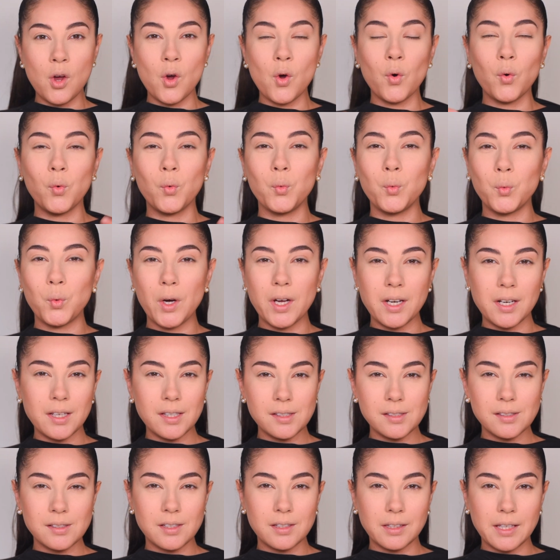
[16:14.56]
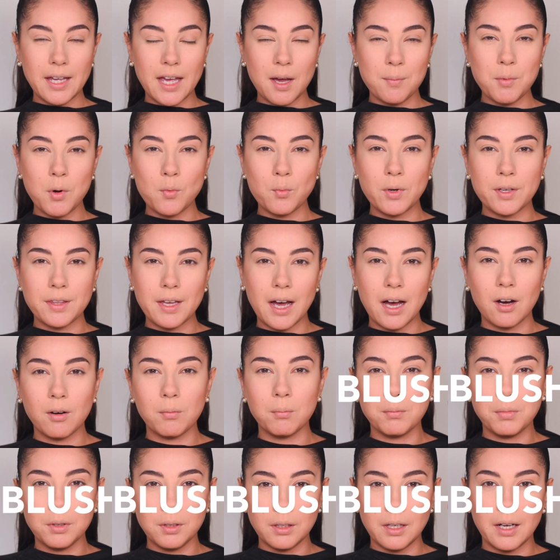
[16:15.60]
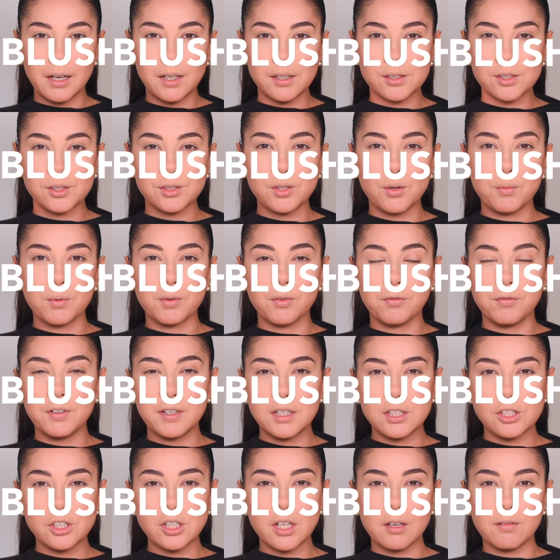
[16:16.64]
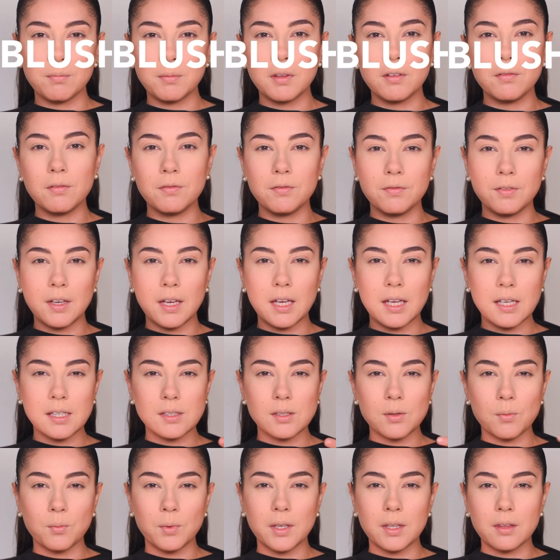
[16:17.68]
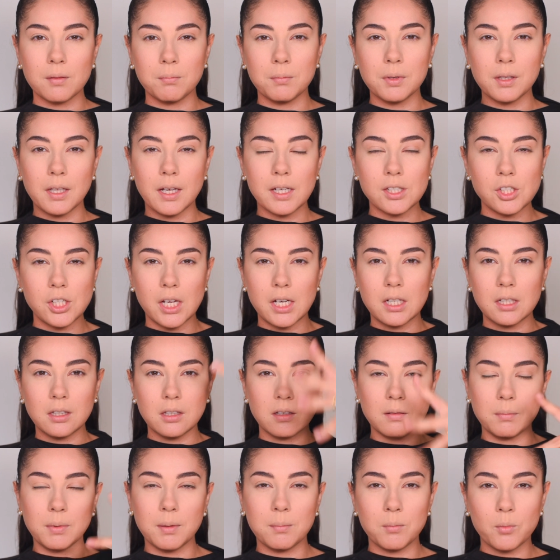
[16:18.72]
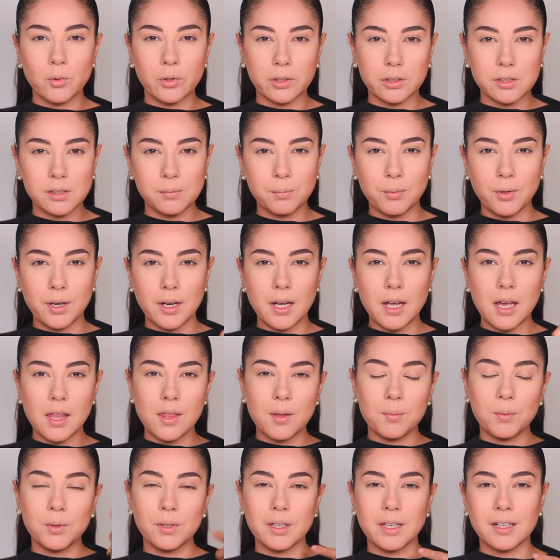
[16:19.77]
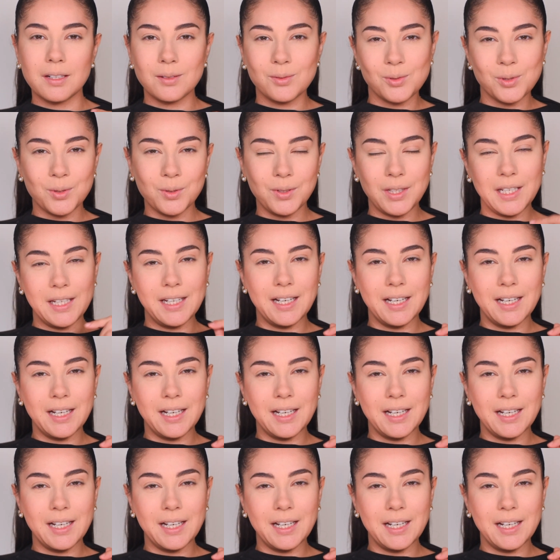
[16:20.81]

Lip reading: What is glam without blush? So we'll finish up the face with blush and a little bit more spray, and then we'll get into the